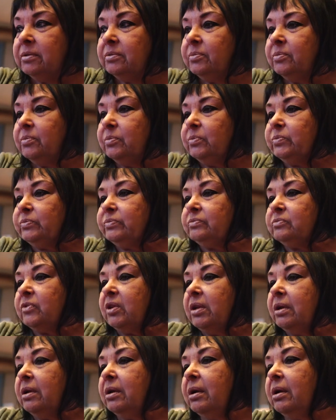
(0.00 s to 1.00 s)

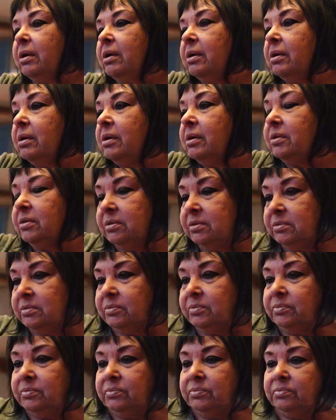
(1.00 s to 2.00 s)

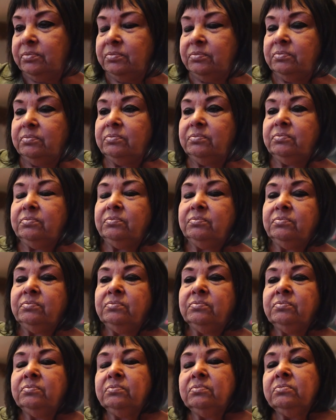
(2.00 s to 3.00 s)

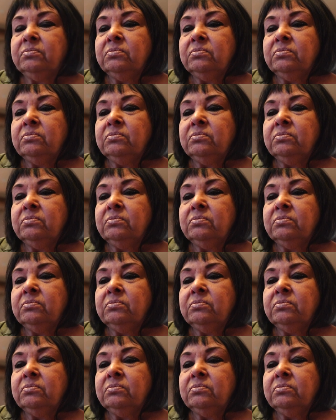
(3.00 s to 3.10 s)
[no speech]